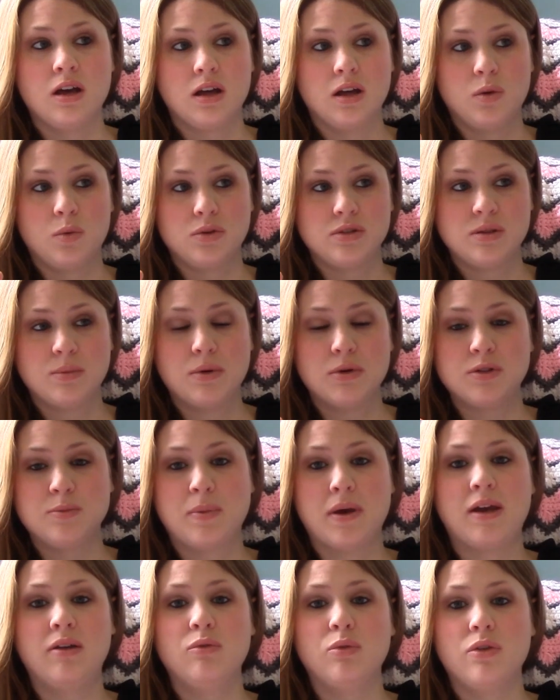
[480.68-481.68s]
it was the most
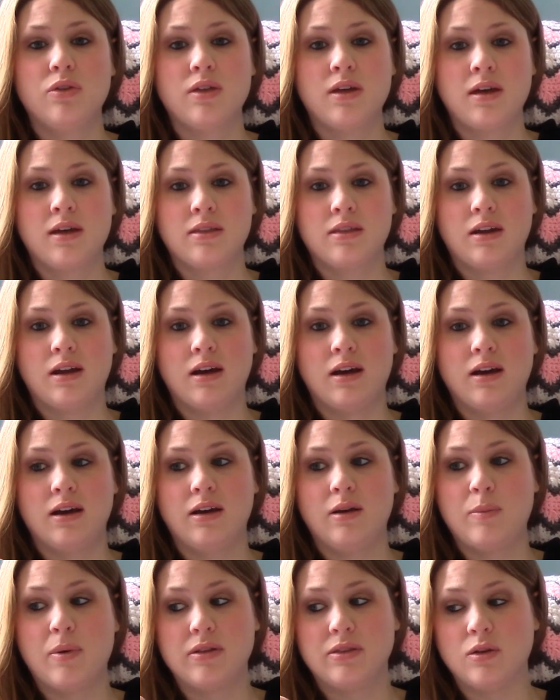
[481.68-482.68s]
painful thing
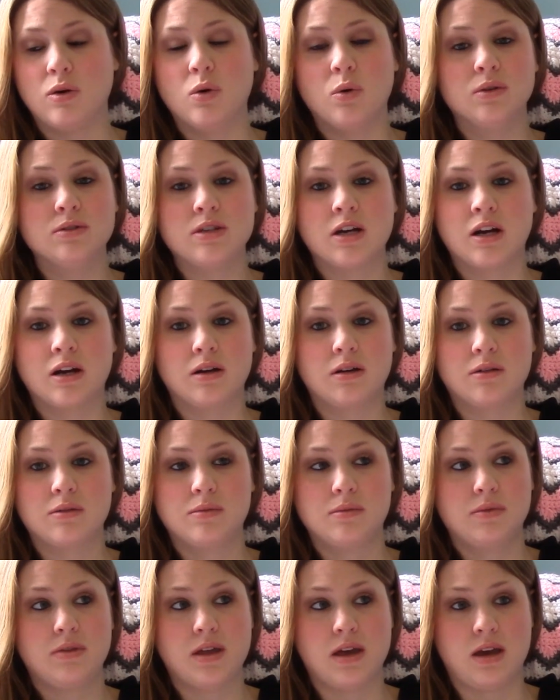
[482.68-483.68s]
about the whole entire
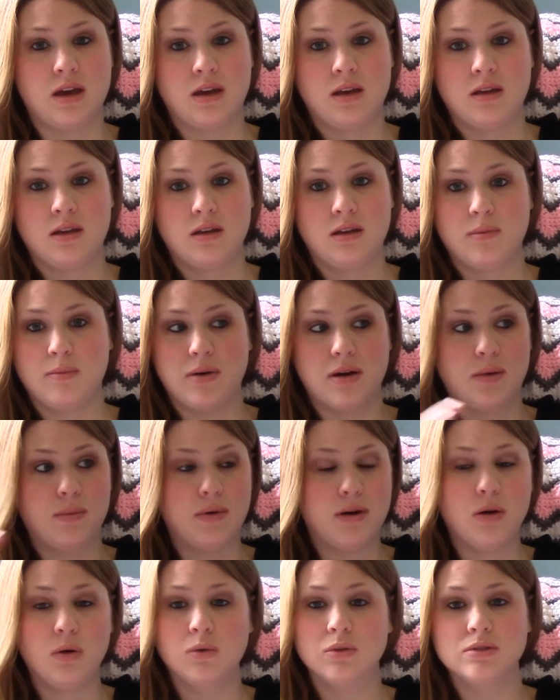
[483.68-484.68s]
thing. About
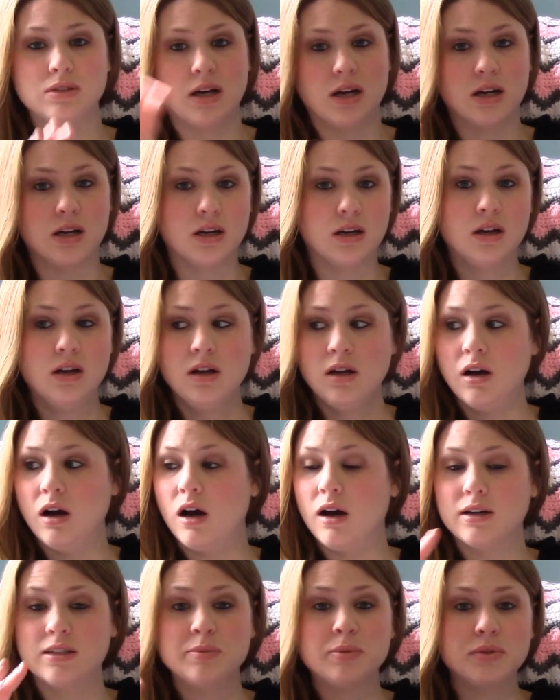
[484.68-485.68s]
my whole entire
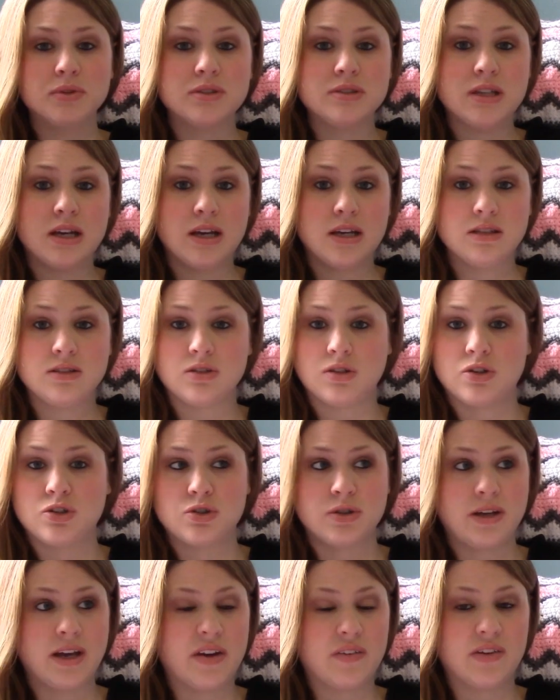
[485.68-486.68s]
hospital stay,
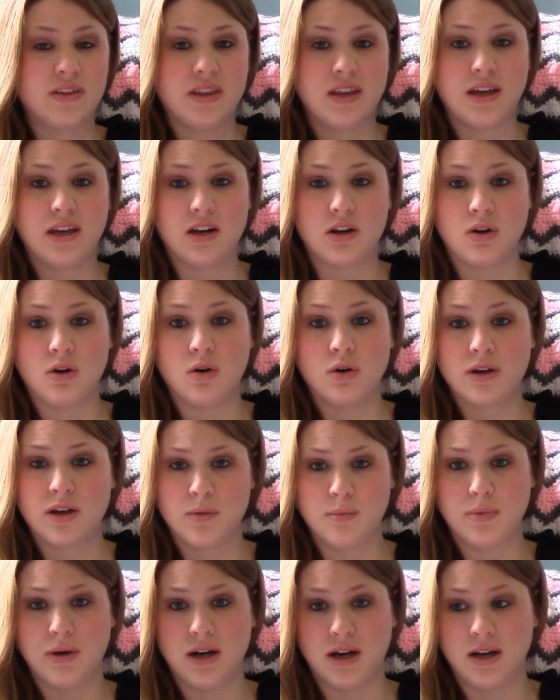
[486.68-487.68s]
surgery, everything, it all
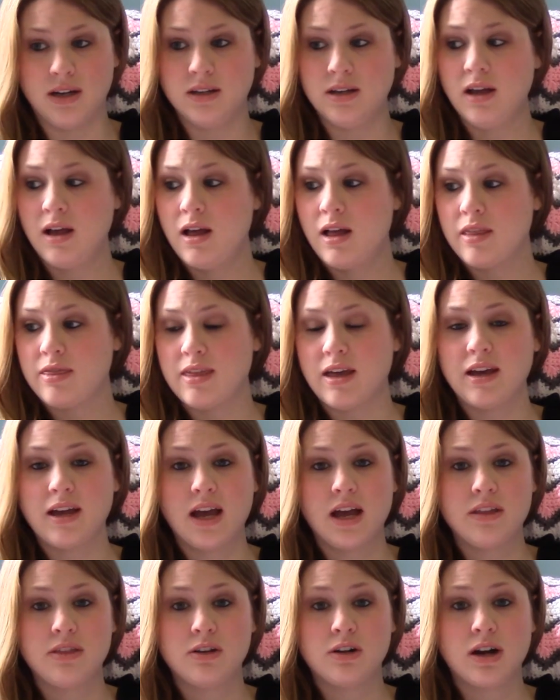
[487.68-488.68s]
combined. That
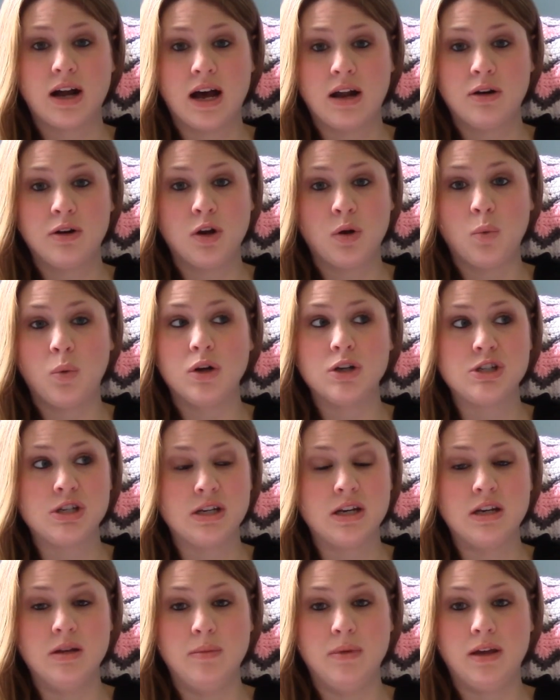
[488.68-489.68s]
catheter, I don't know what she
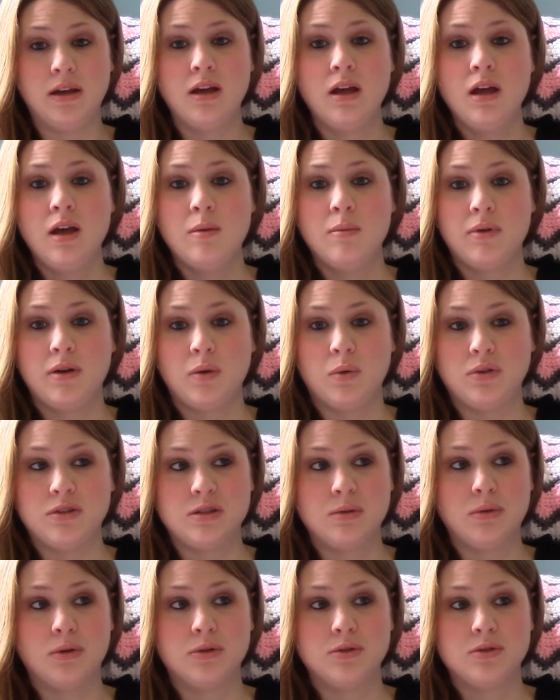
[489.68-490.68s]
did to me, but it was
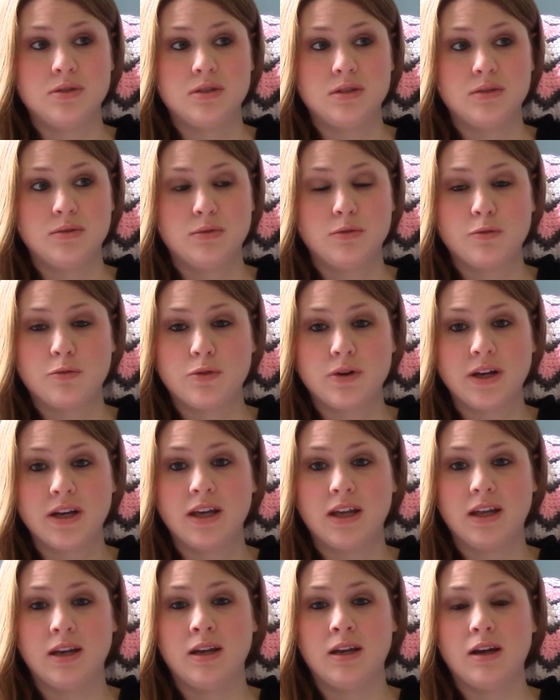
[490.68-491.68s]
the most
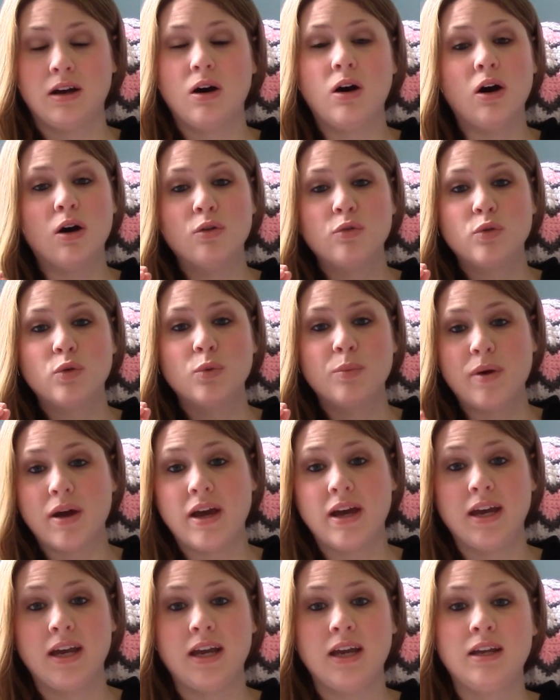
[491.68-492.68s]
freaking awful
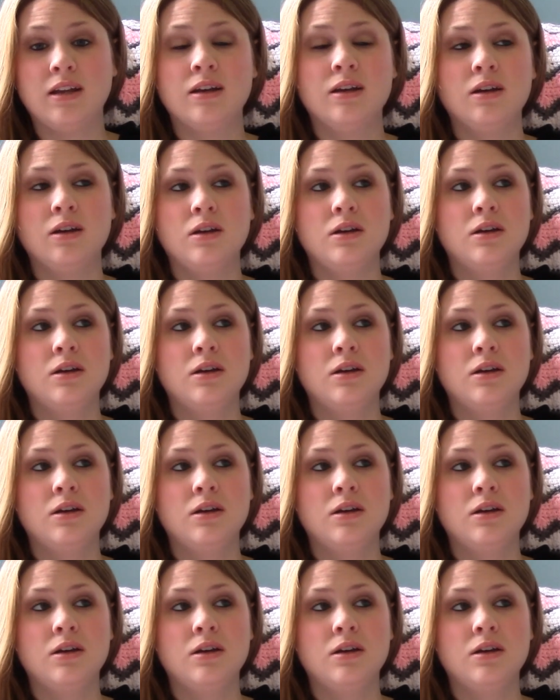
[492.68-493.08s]
pain.